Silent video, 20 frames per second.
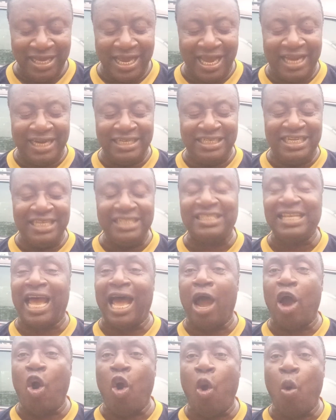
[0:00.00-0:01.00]
And these
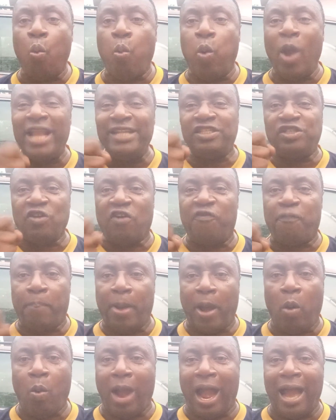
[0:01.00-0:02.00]
are all words of
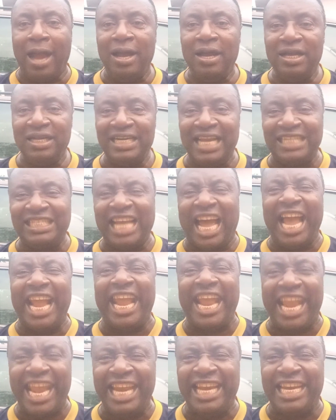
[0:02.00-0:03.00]
power that are
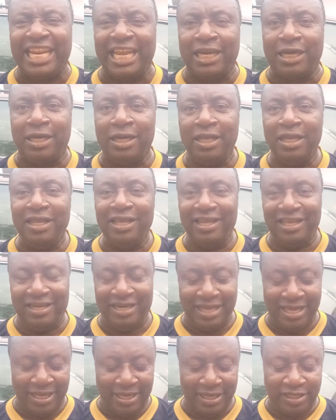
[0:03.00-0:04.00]
hidden
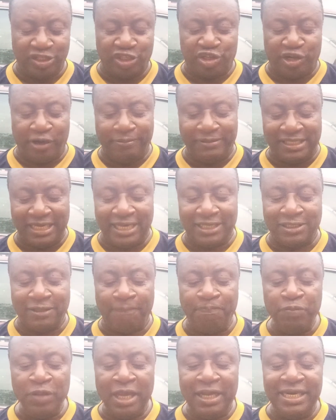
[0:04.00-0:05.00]
in the scriptures.
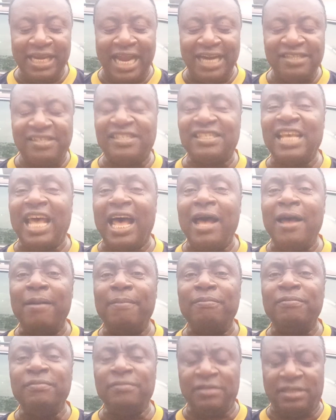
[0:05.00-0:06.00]
Then
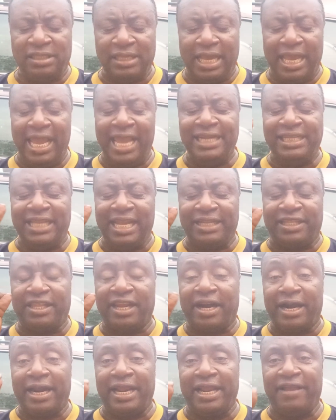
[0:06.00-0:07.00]
Psalms
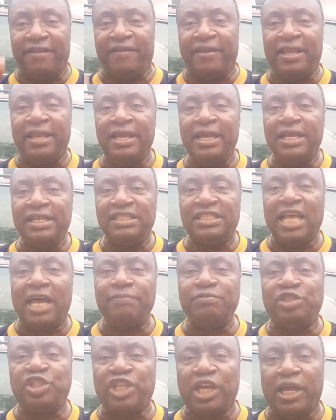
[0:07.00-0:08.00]
83,
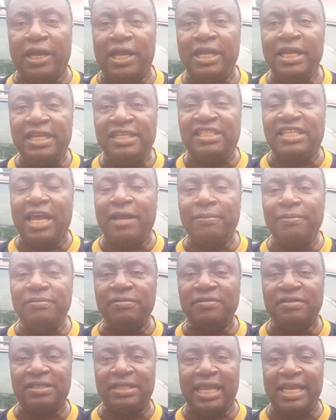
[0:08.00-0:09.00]
Psalm,
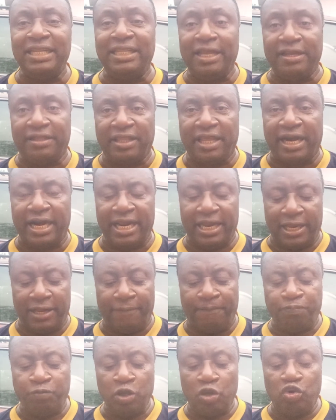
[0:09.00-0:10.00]
Psalms 83,
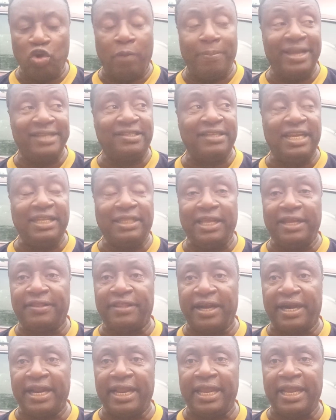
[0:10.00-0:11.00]
Numbers
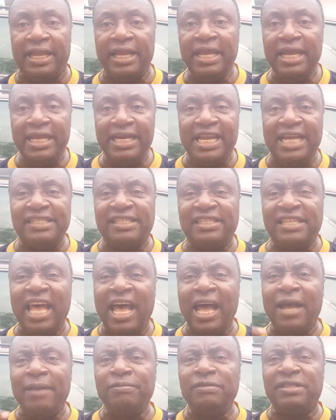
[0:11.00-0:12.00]
83, then
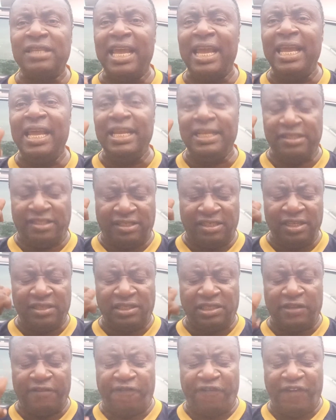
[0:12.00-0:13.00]
Psalms
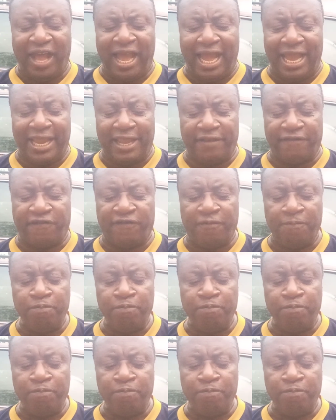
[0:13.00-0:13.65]
65,